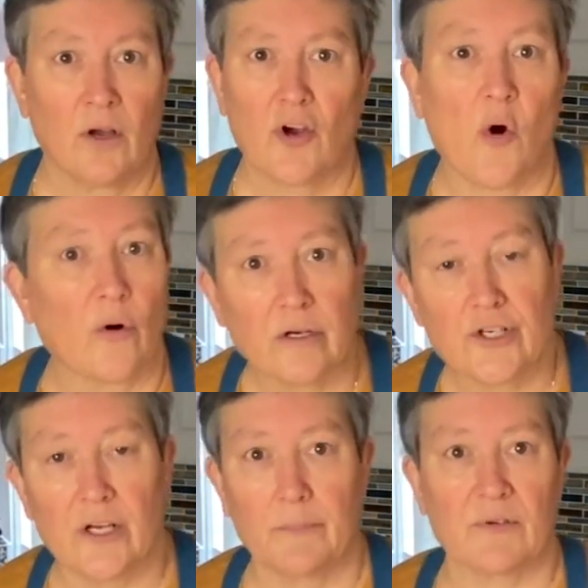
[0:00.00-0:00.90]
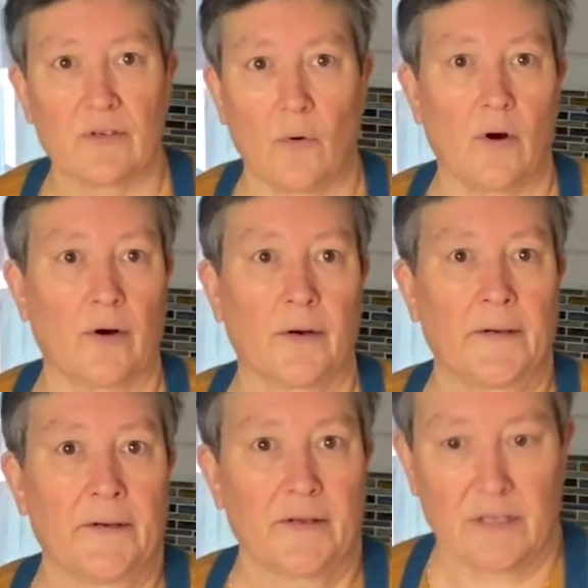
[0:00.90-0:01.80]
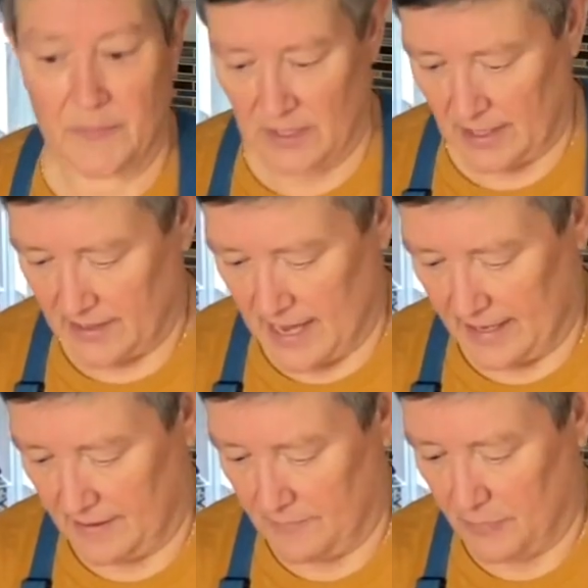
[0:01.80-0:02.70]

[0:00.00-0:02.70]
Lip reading: corn chips or something like that.